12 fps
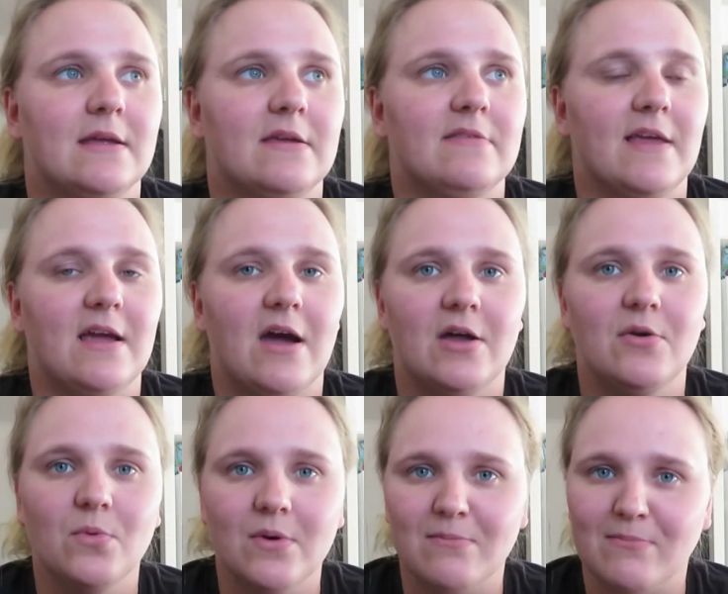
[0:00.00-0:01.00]
because I kind
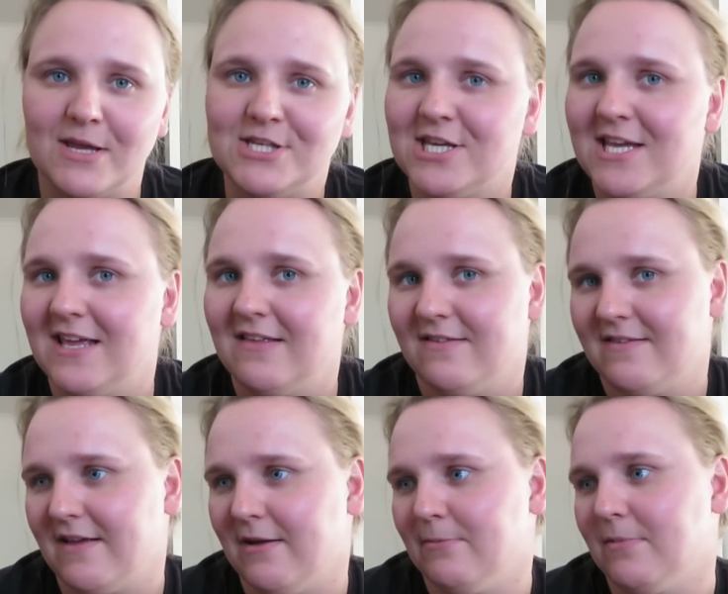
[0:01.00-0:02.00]
of want to measure
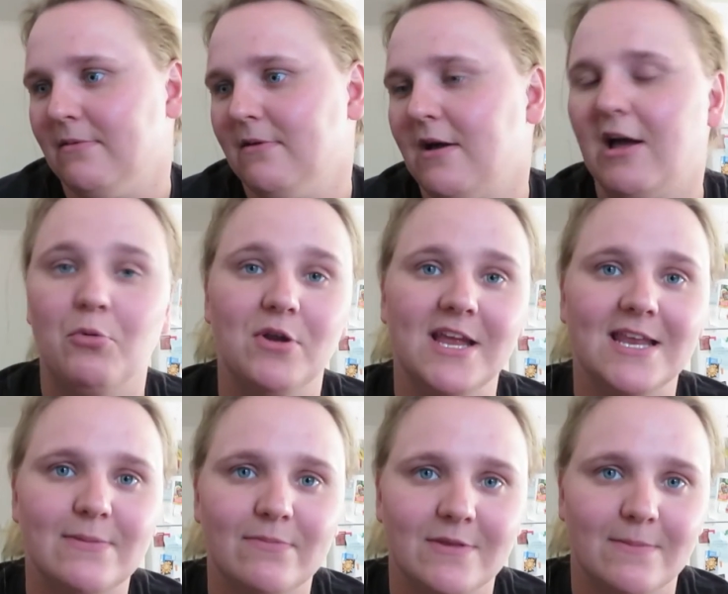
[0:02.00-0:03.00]
his um, I want to
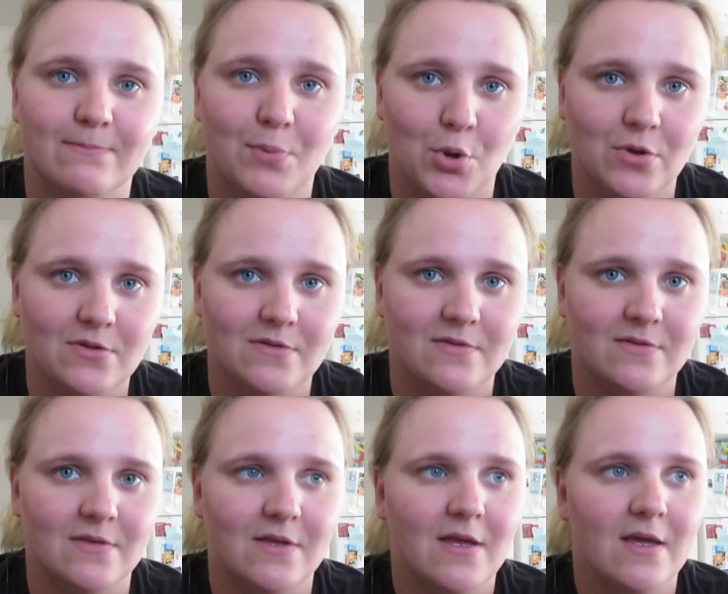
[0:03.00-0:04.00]
get him some boots.